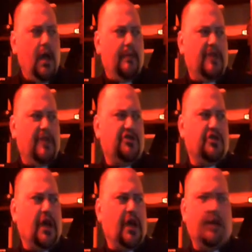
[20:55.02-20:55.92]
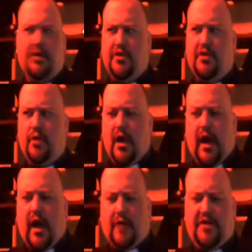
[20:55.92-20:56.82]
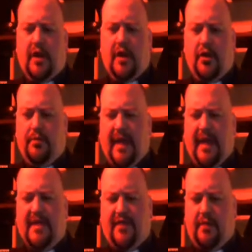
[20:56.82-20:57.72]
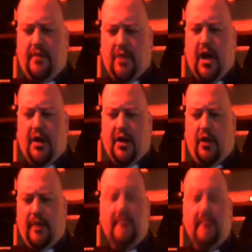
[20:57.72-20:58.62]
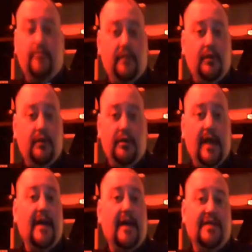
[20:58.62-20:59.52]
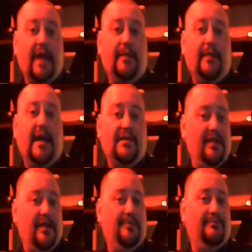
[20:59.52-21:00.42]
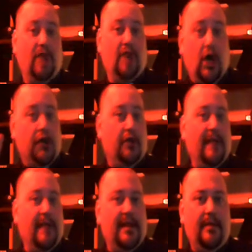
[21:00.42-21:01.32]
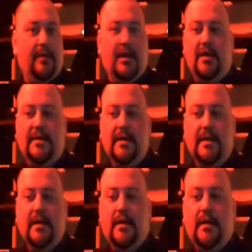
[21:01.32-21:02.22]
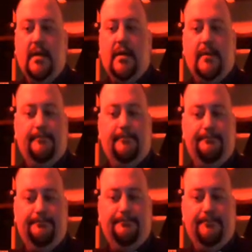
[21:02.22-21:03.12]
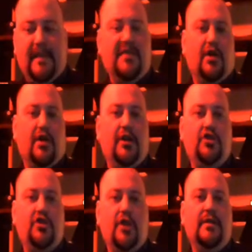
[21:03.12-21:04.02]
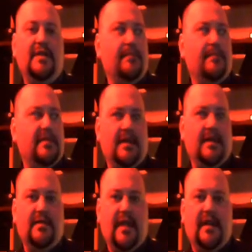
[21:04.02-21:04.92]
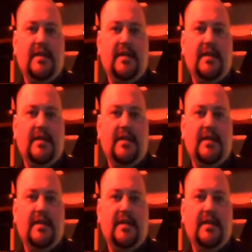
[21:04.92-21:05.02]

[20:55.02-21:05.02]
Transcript: Magister Kairos, how dare you blaspheme God Almighty? Yes, I blaspheme God Almighty because he's already shown his impotence and